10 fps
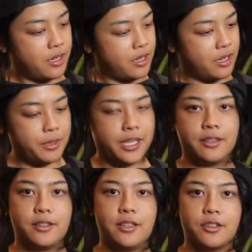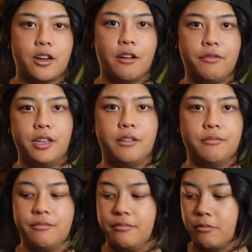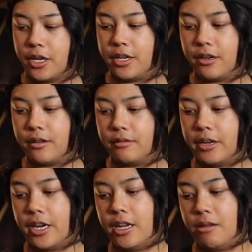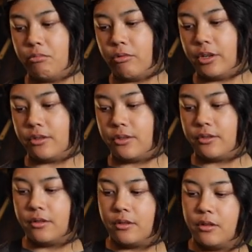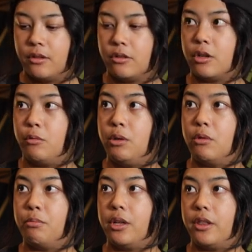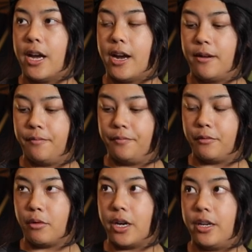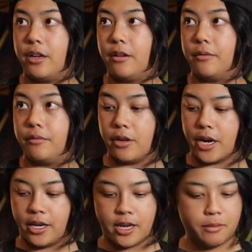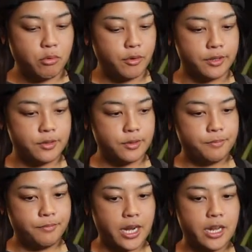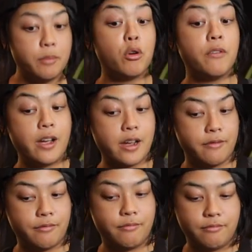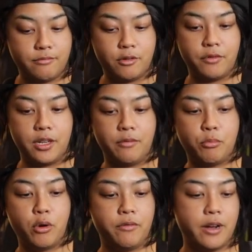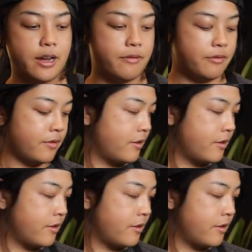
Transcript: Um, and that's this coffee right here, eighty-eight points. So we will put that right here for eighty-eight points, eighty-eight point five. Don't forget the point five.